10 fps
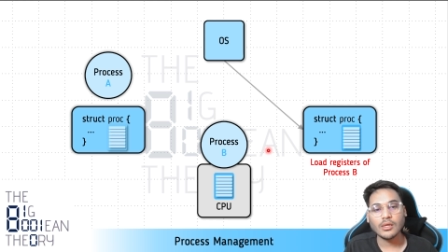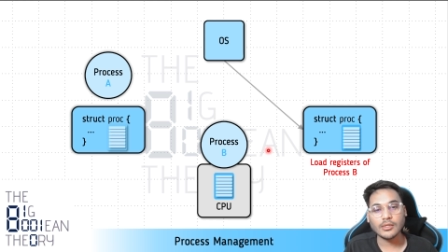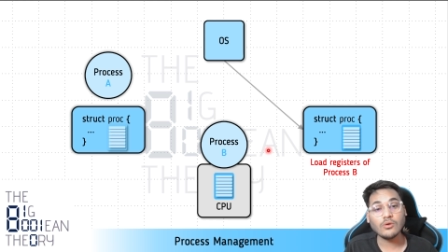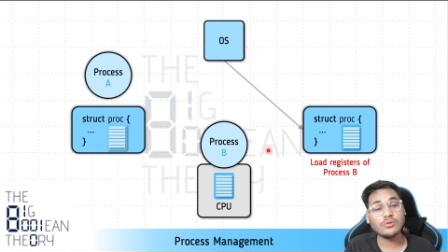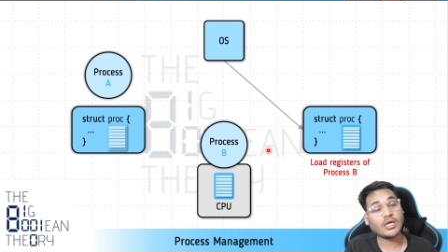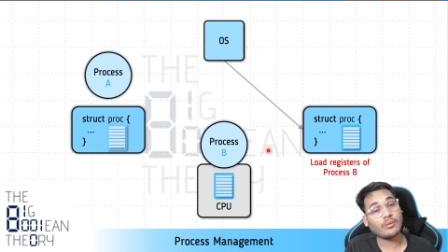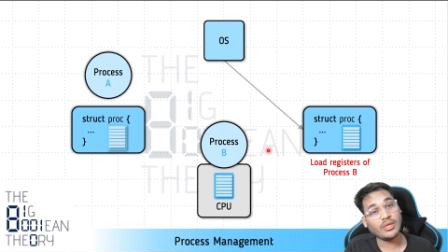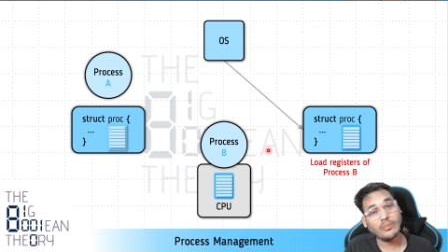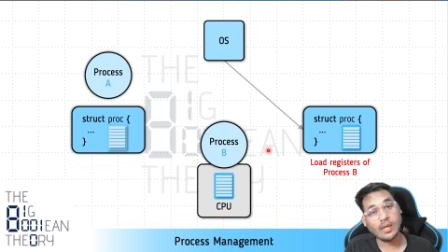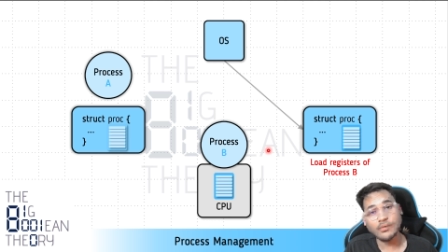Now coming
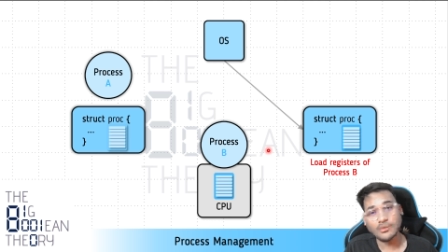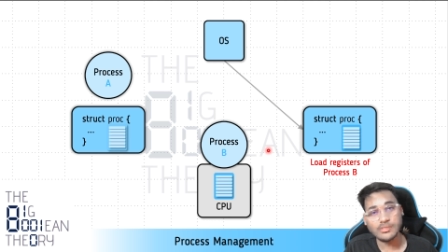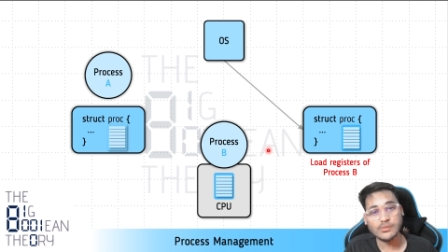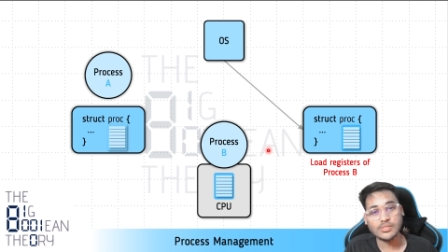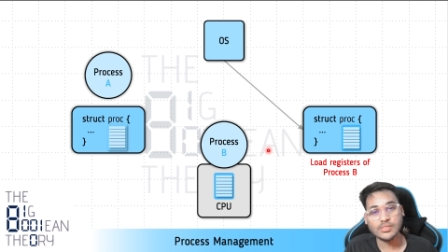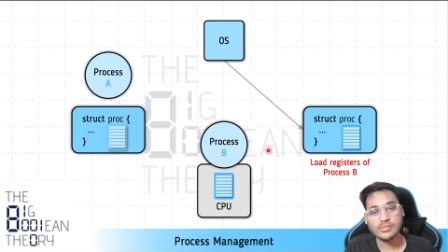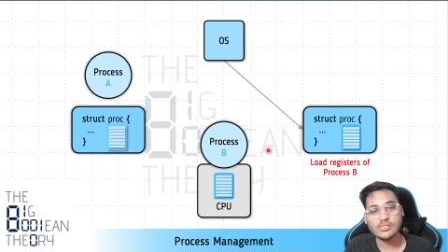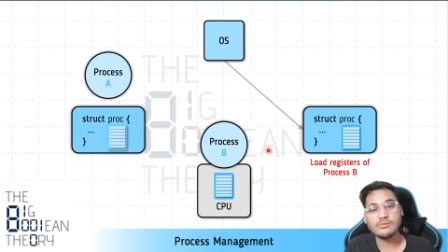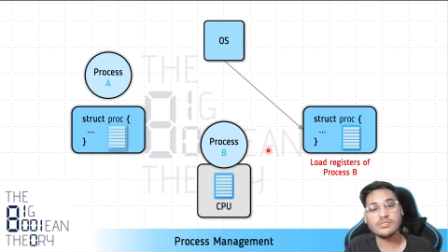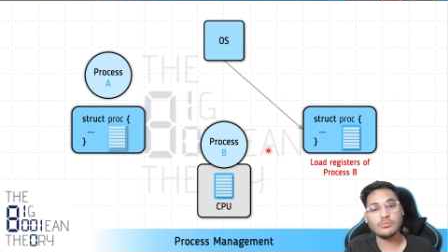back to this question, this
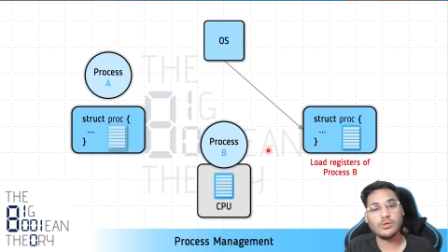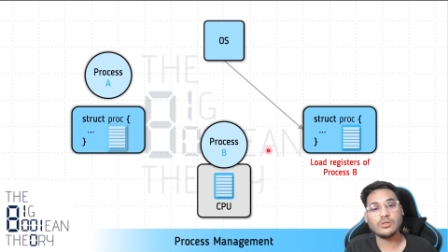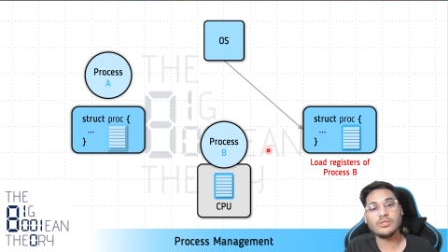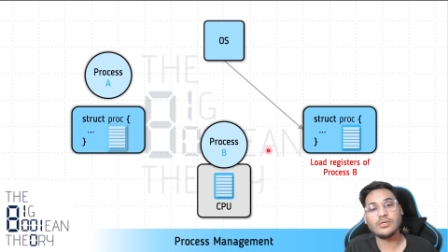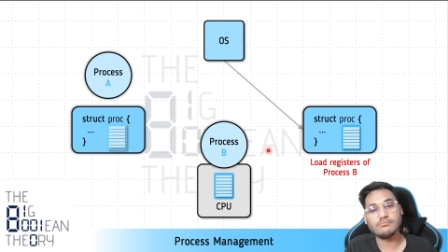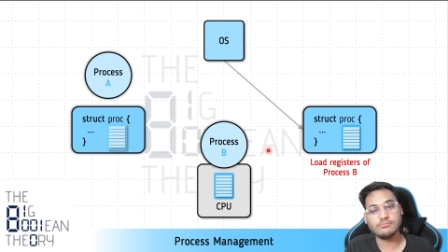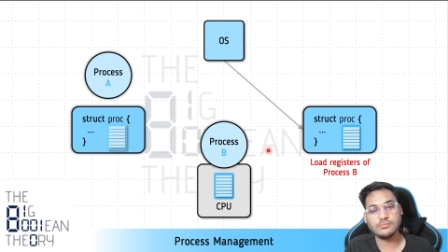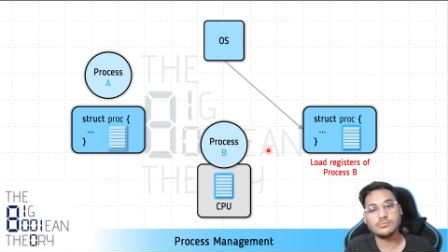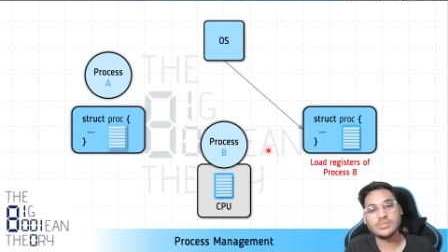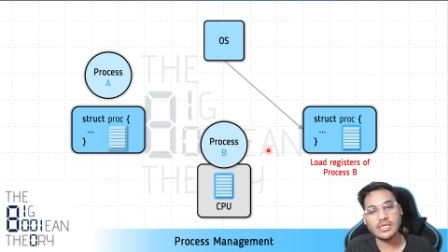was about the
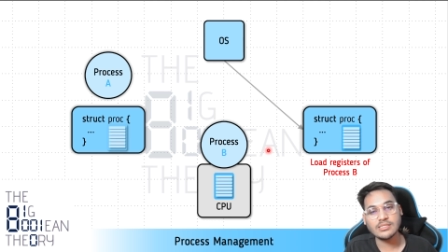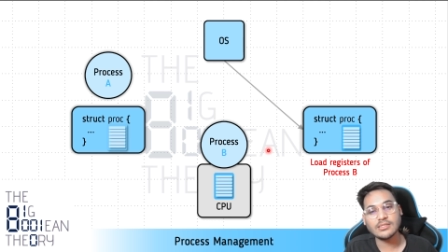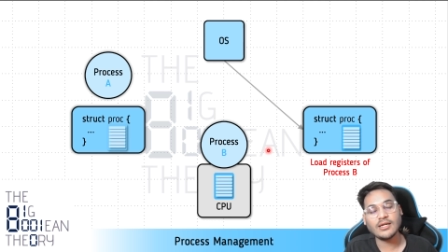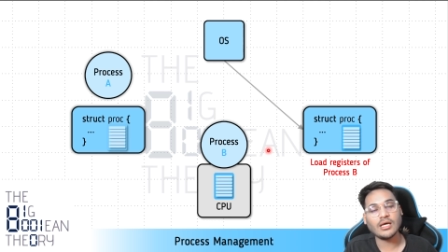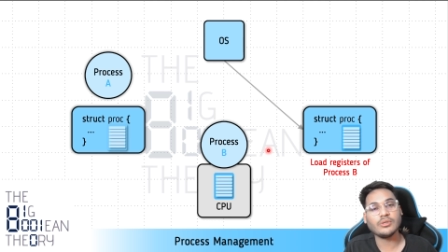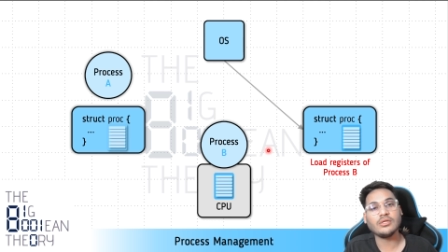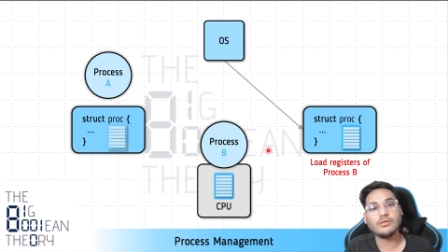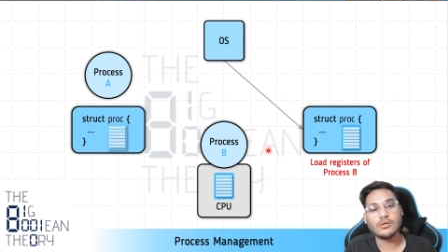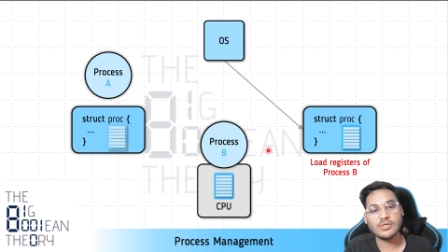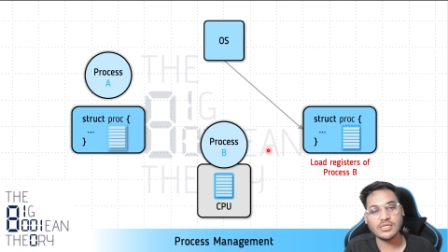things that happen in a
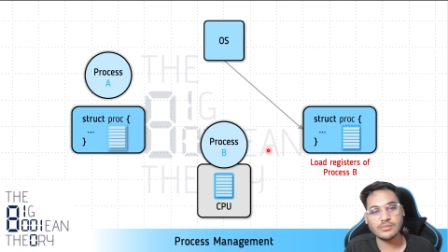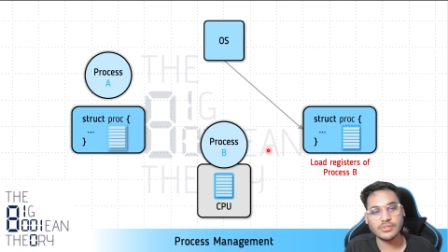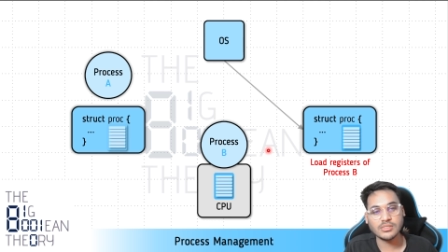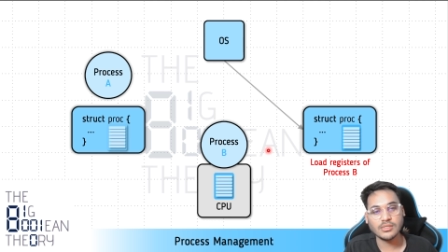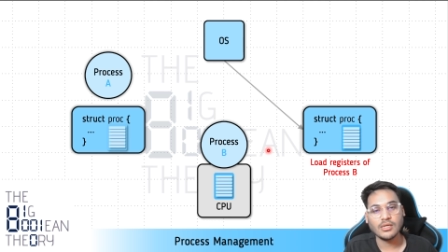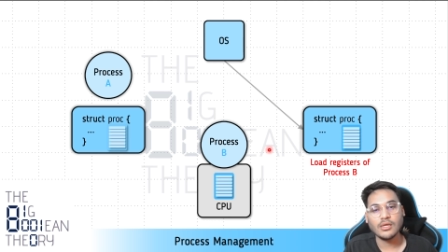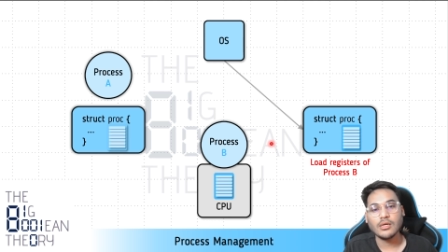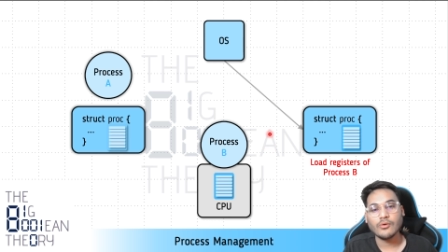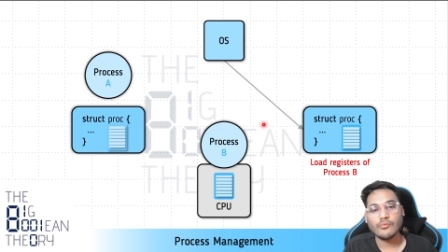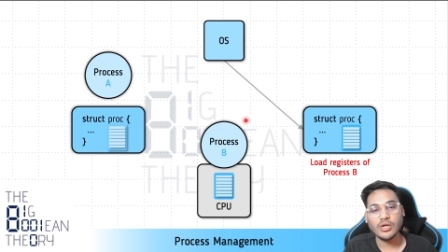context switch.
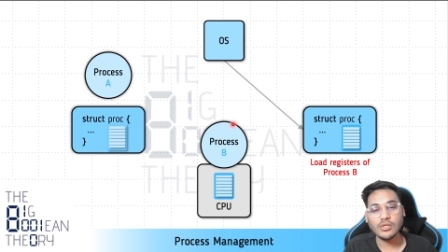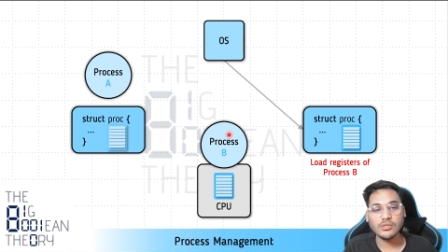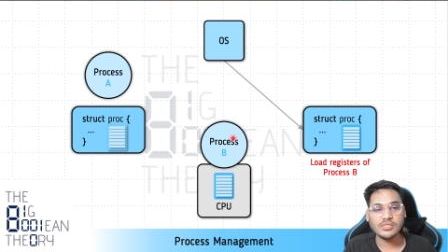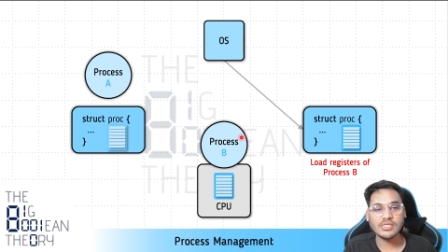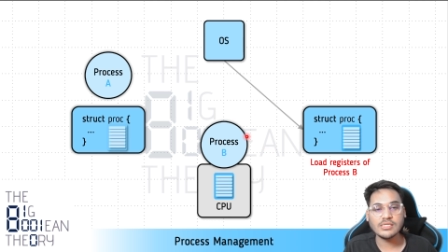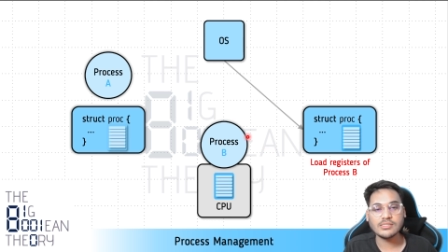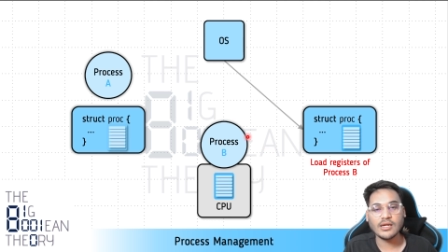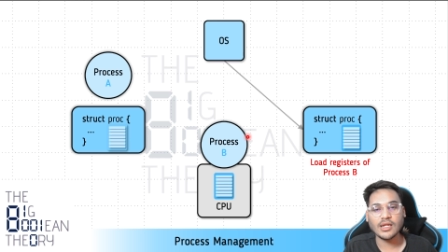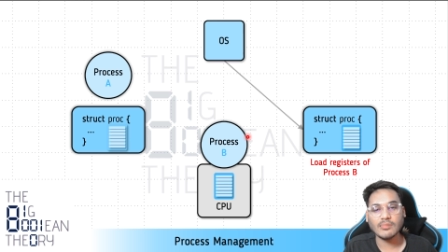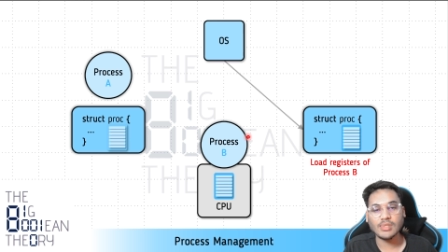What are all the things that
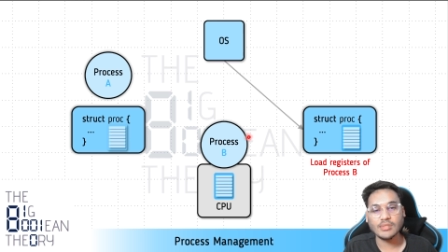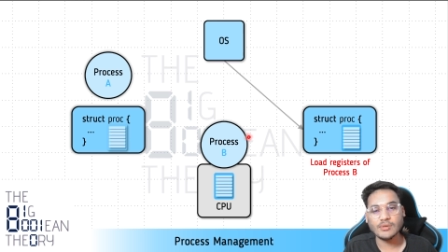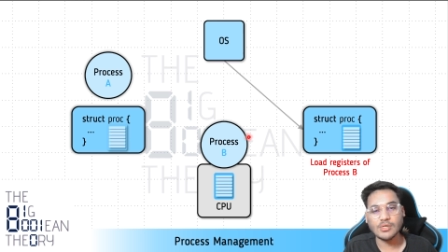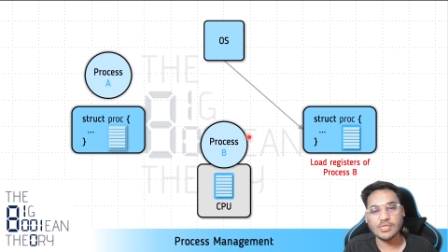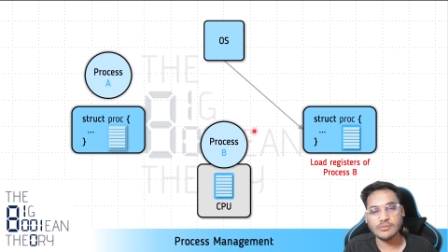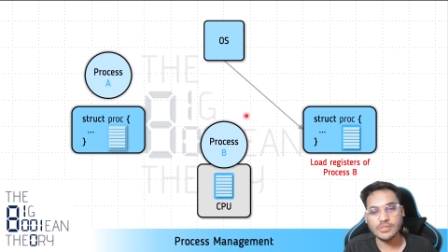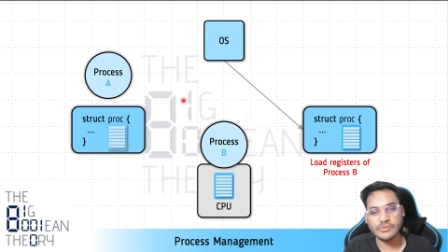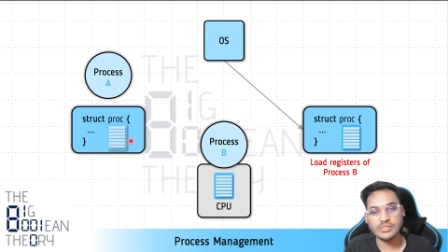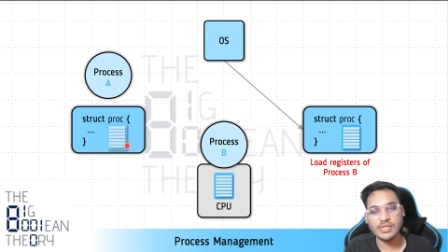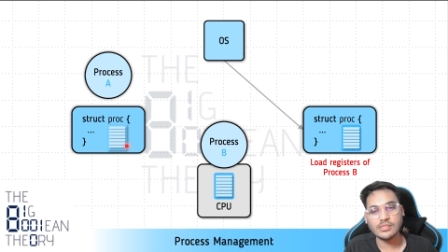happen in the context switch? We
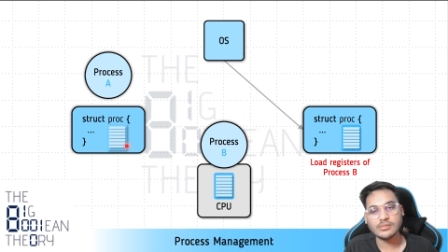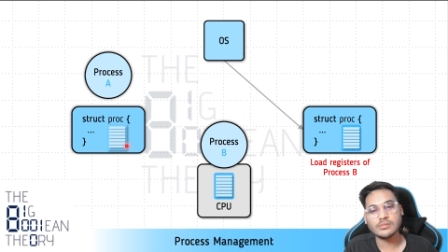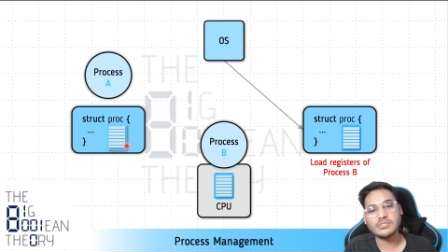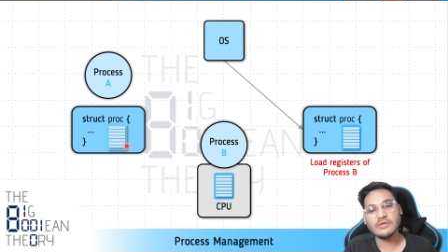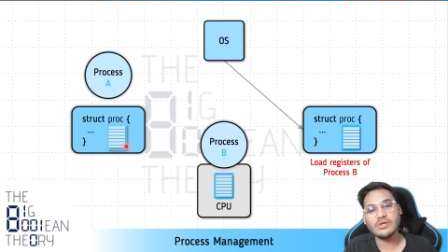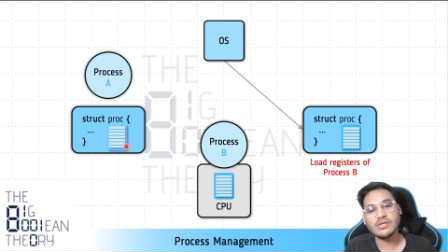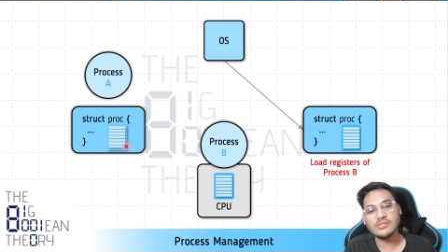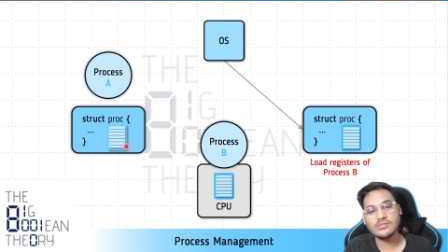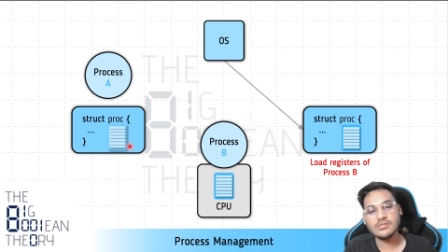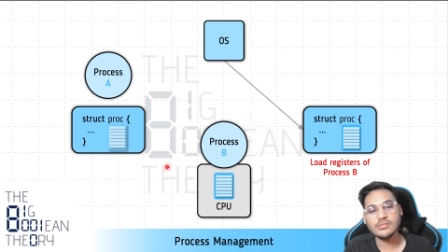said saving
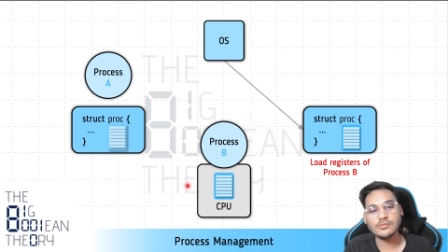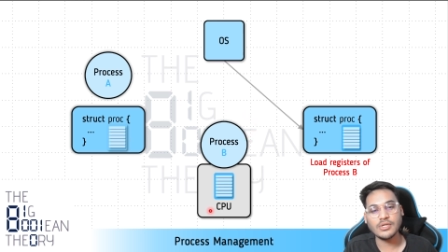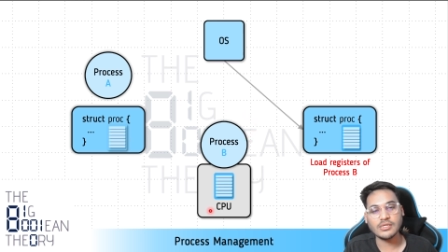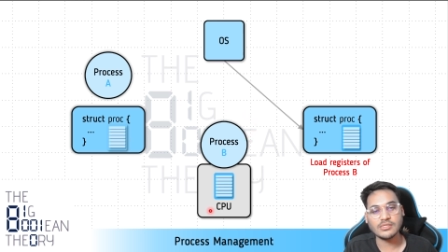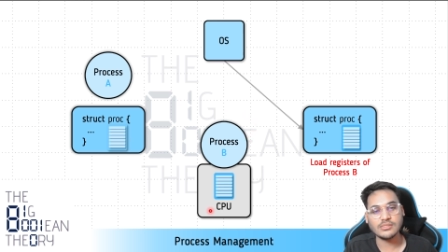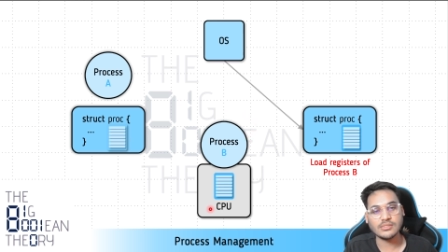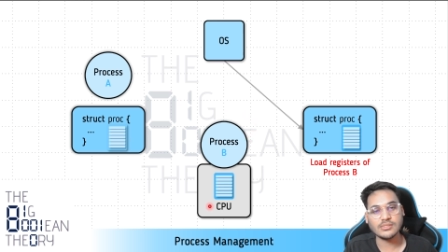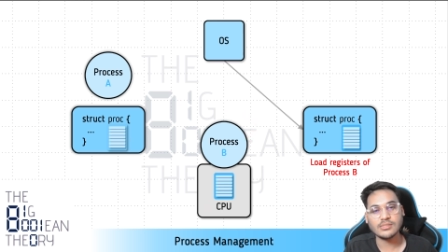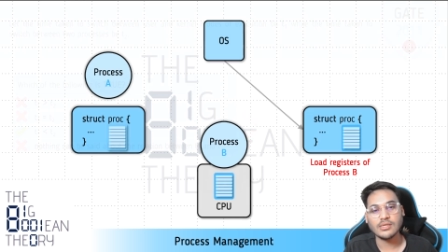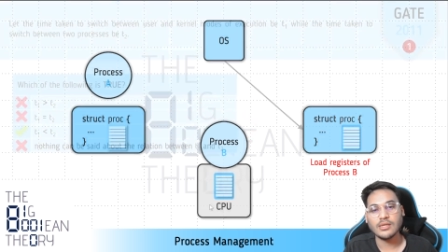registers, loading
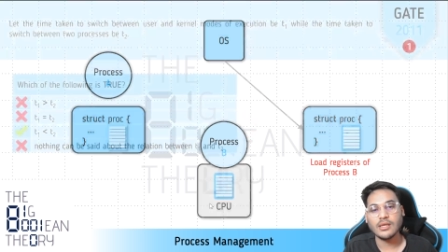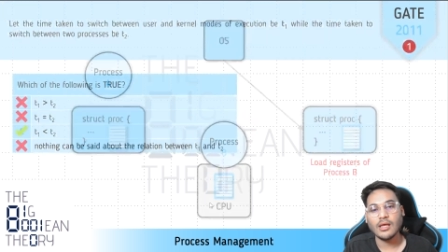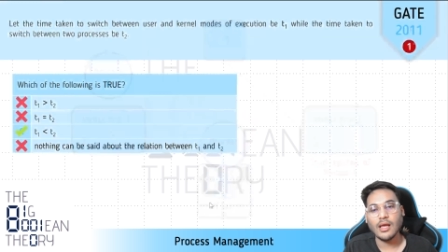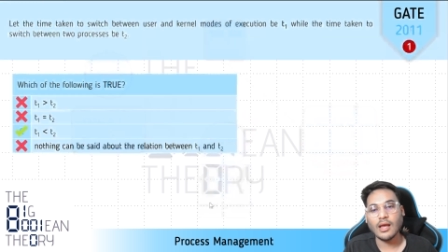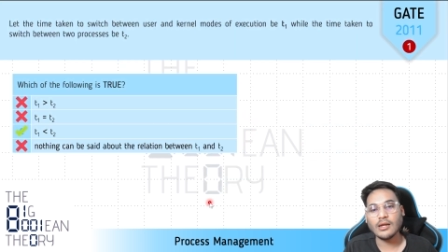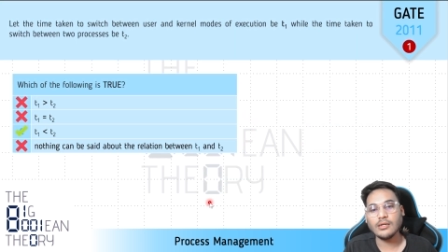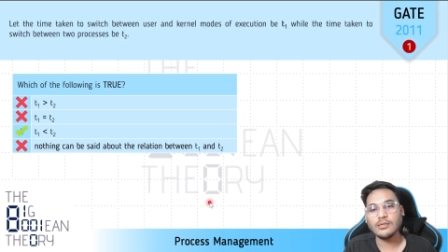registers. And